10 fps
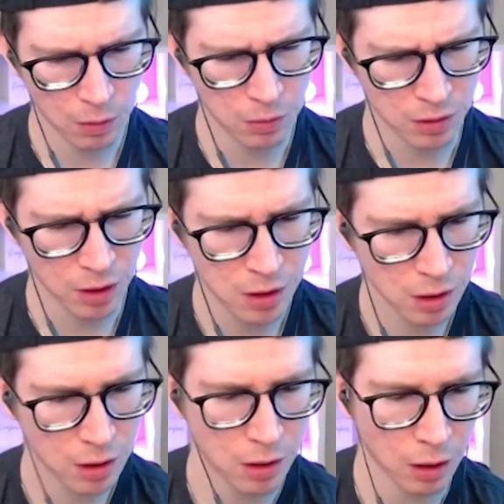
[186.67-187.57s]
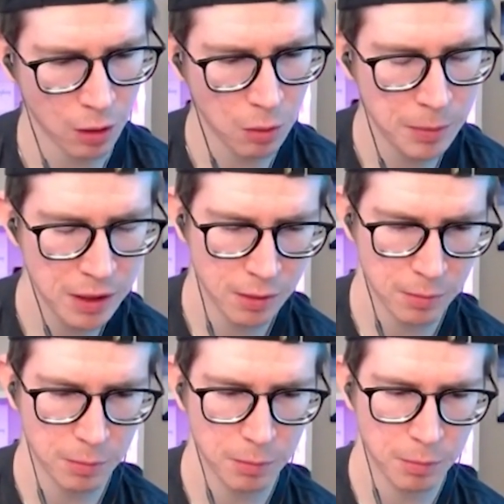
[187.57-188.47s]
it was touched on a little
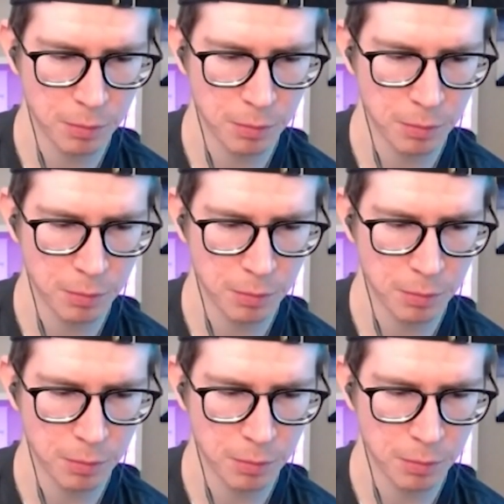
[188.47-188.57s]
bit,